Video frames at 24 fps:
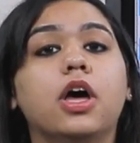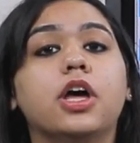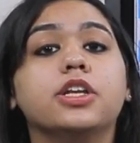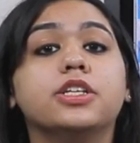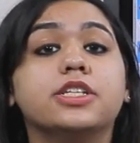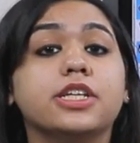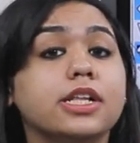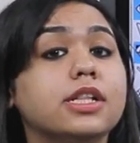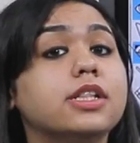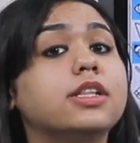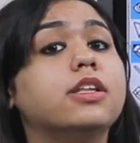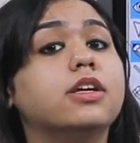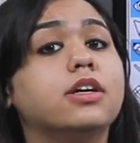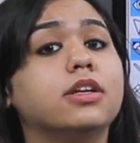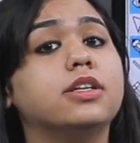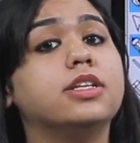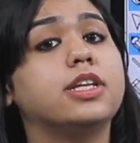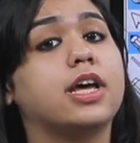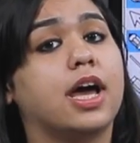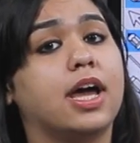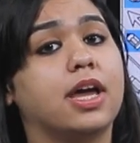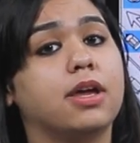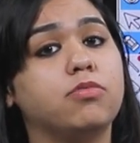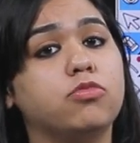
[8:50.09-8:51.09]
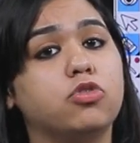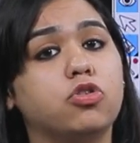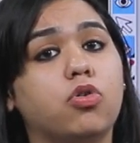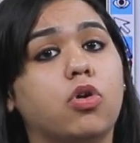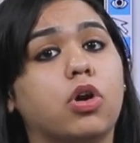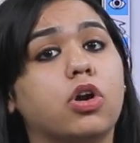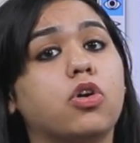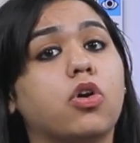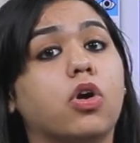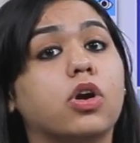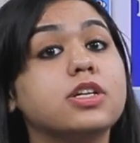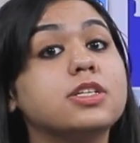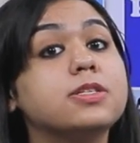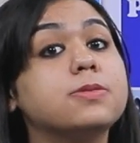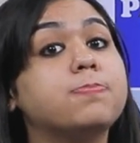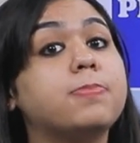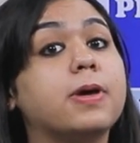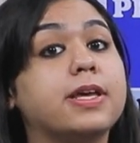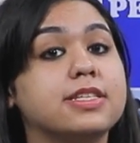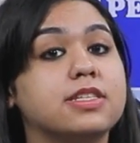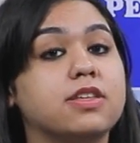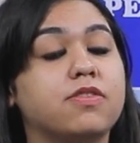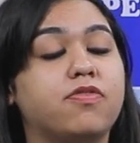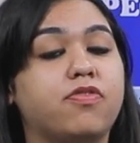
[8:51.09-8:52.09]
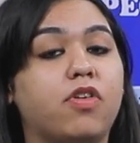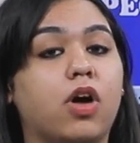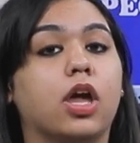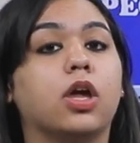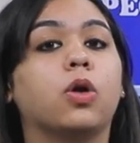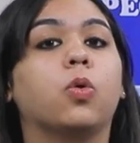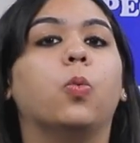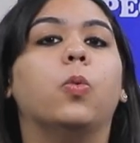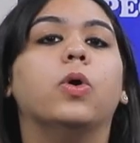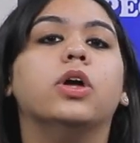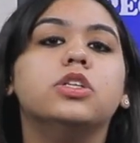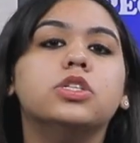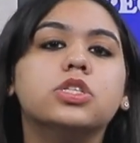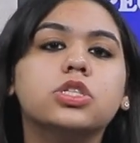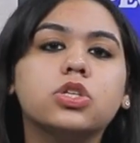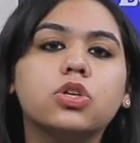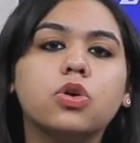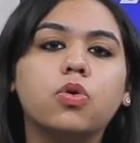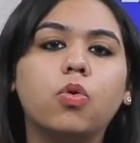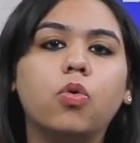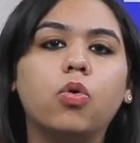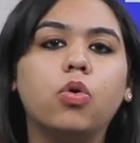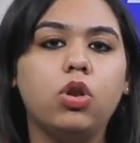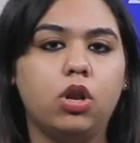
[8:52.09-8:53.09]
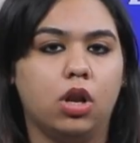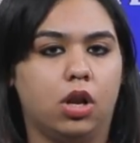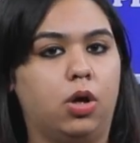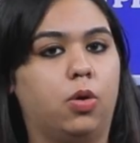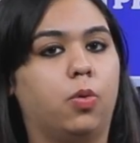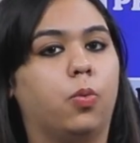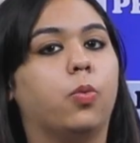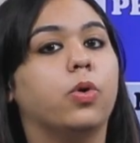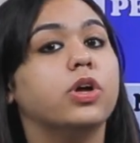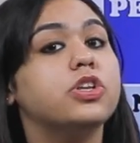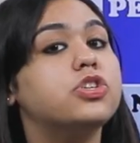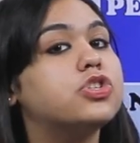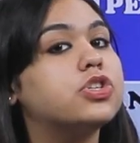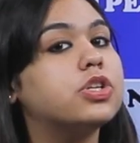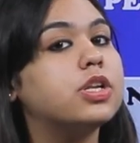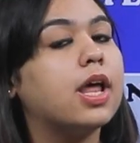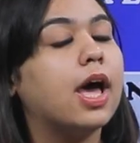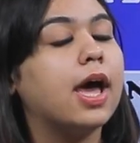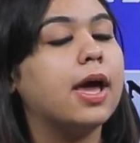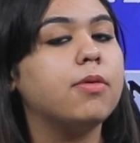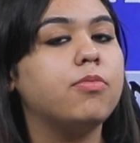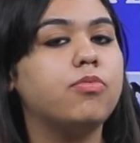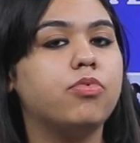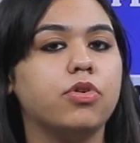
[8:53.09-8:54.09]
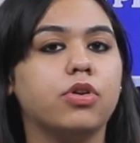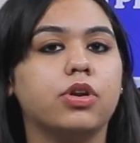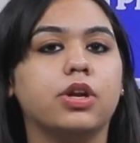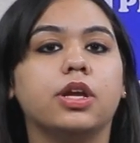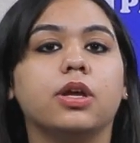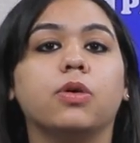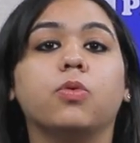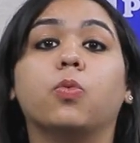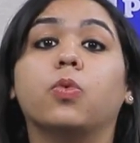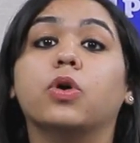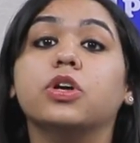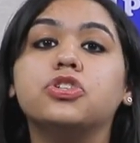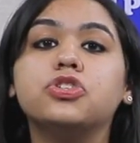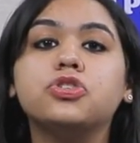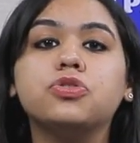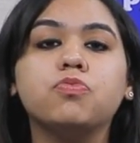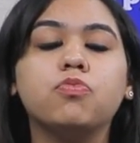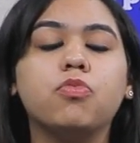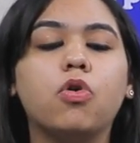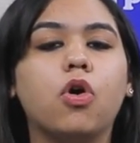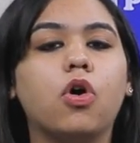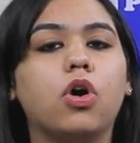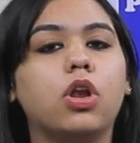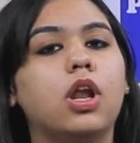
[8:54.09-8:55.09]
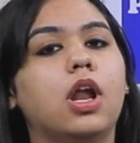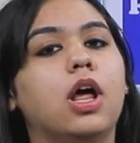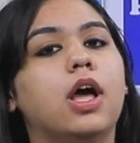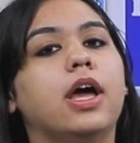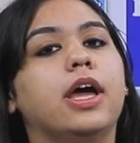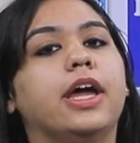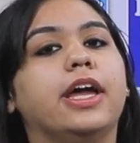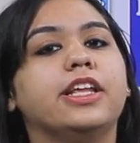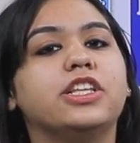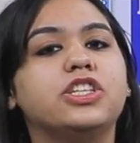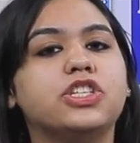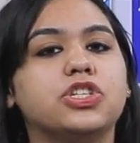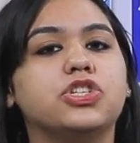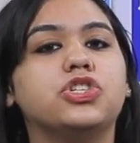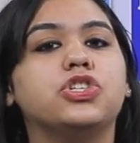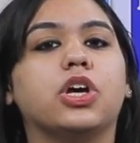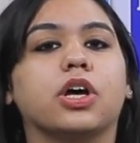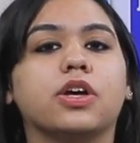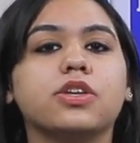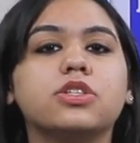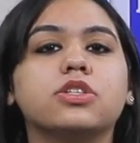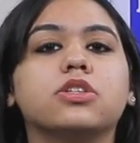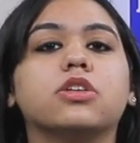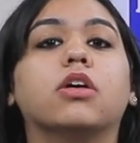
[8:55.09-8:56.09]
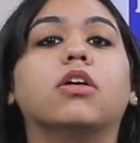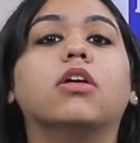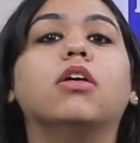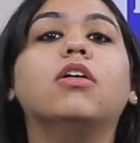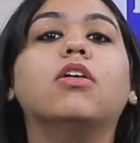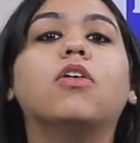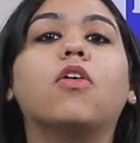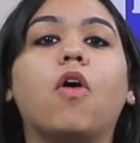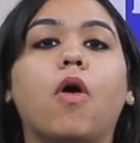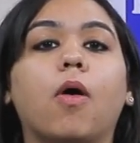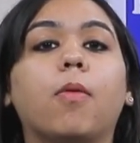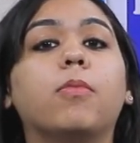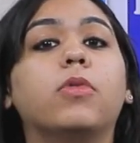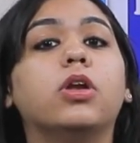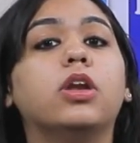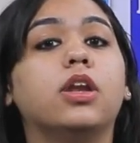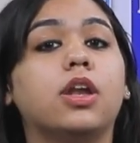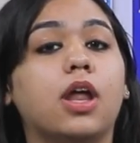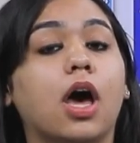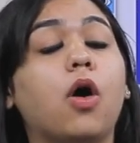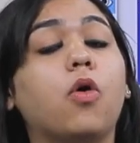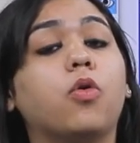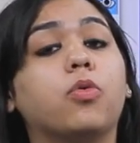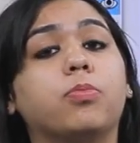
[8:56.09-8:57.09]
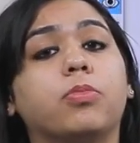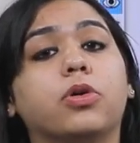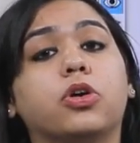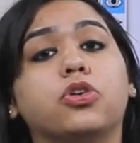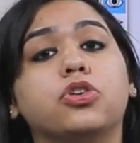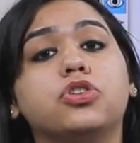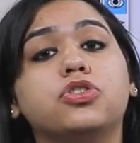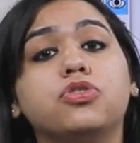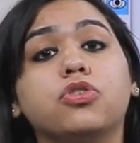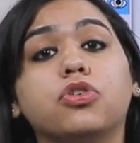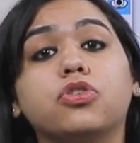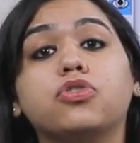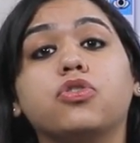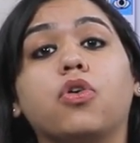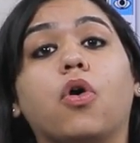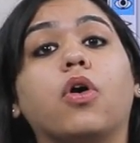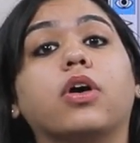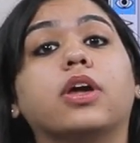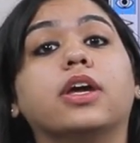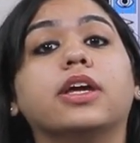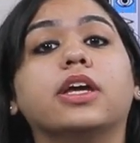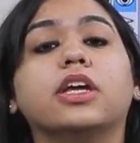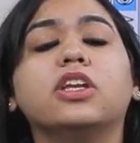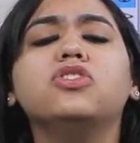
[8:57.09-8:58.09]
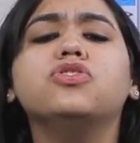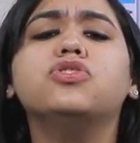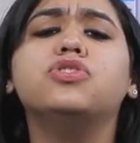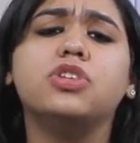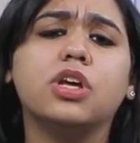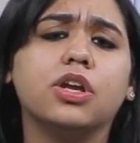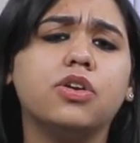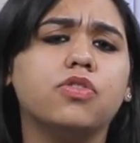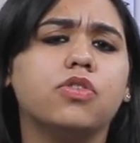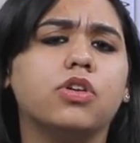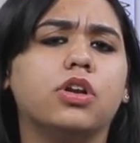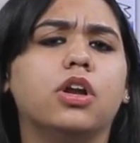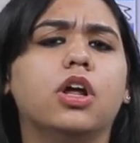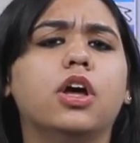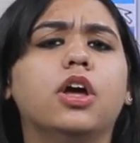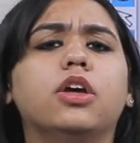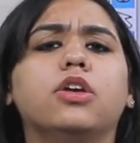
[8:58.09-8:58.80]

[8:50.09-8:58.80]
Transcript: Till the time you are not specifying which school, which library, which mall, it's just a common noun because you're talking in general.